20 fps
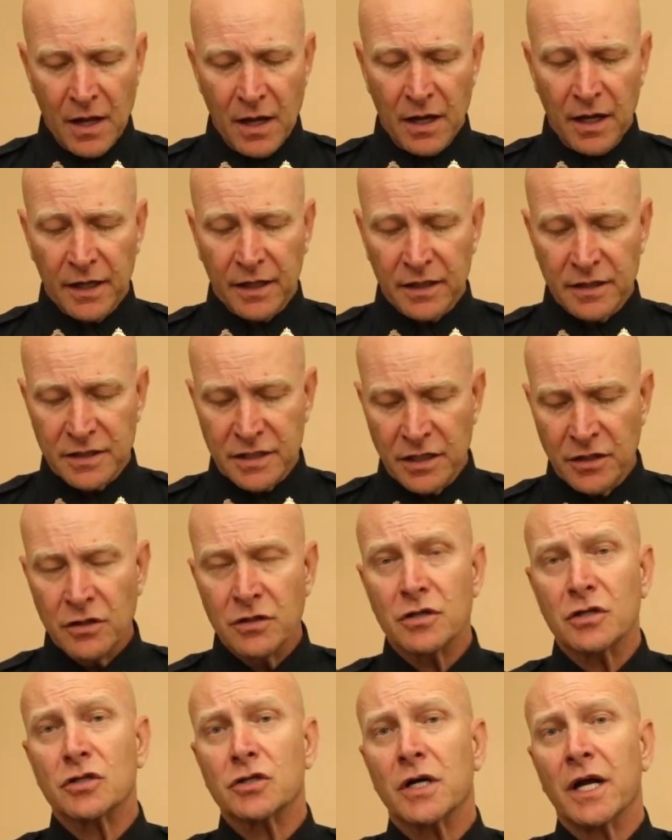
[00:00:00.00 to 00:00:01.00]
I continue
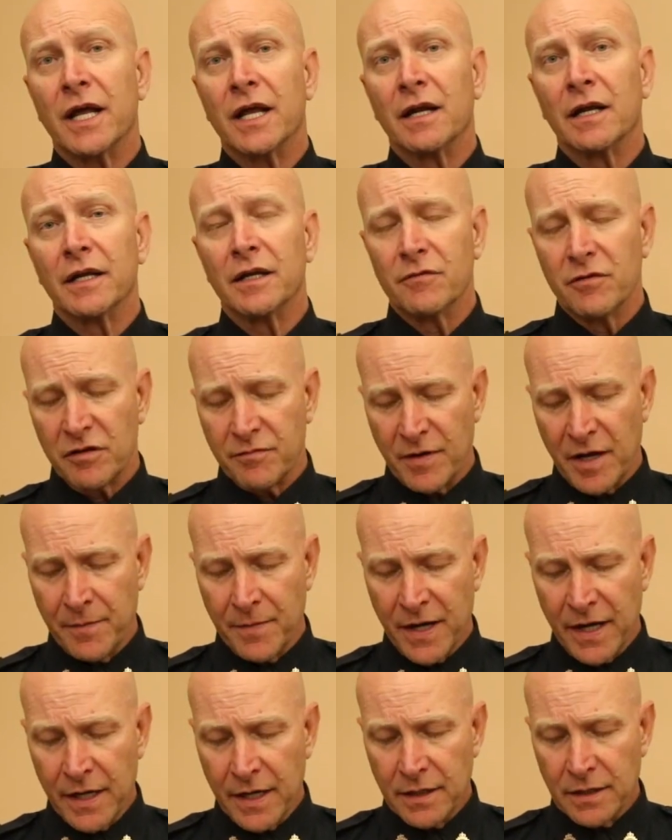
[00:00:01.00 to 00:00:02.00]
to try and lead with my
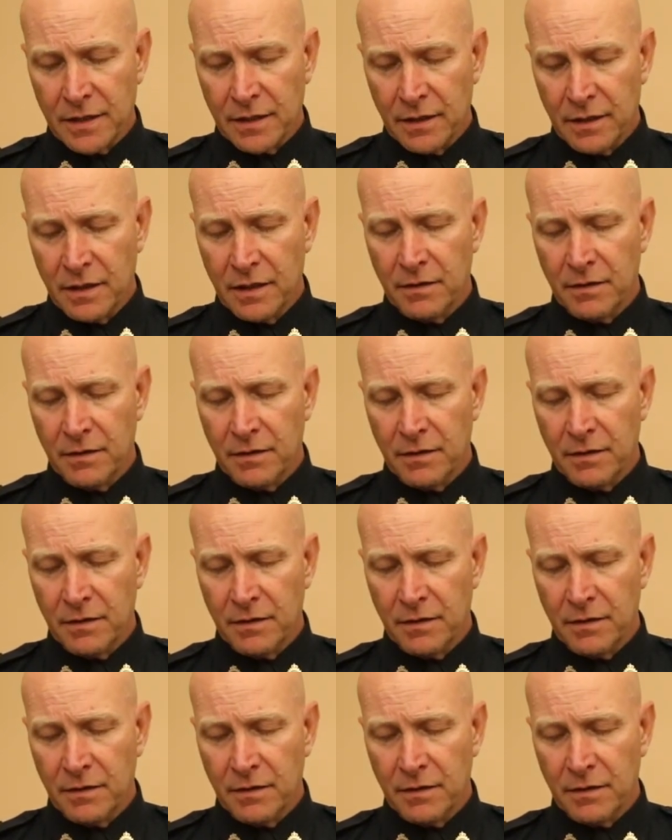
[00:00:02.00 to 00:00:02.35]
mind,